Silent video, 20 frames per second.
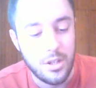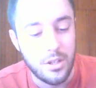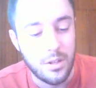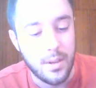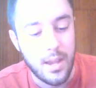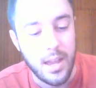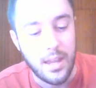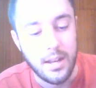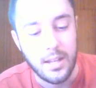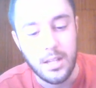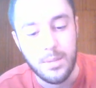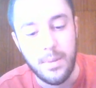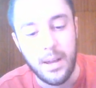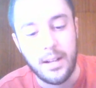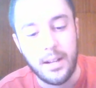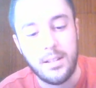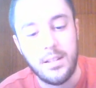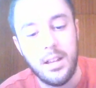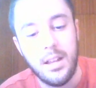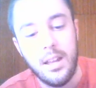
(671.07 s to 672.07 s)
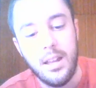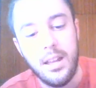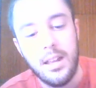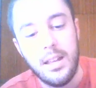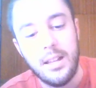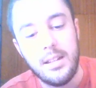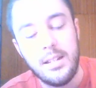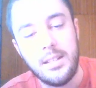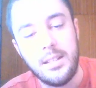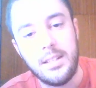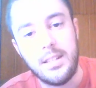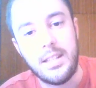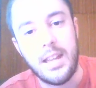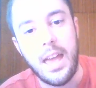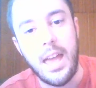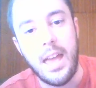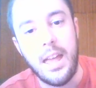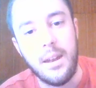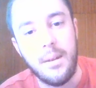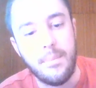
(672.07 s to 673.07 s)
You can't expect
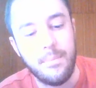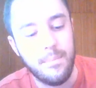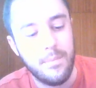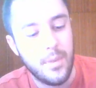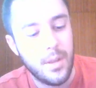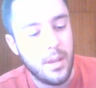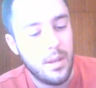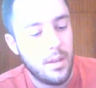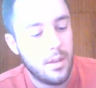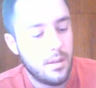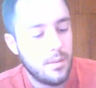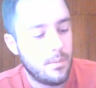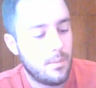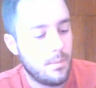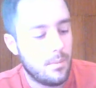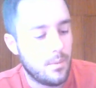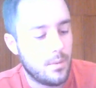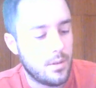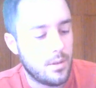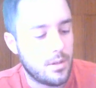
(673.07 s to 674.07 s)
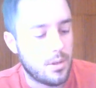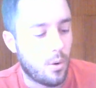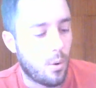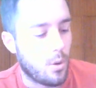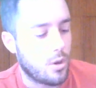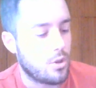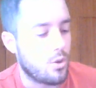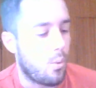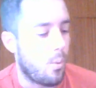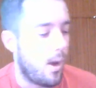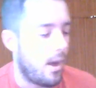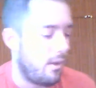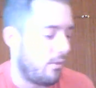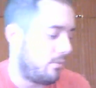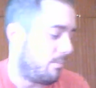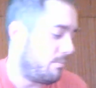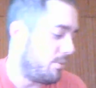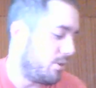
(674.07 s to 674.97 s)
10 or 12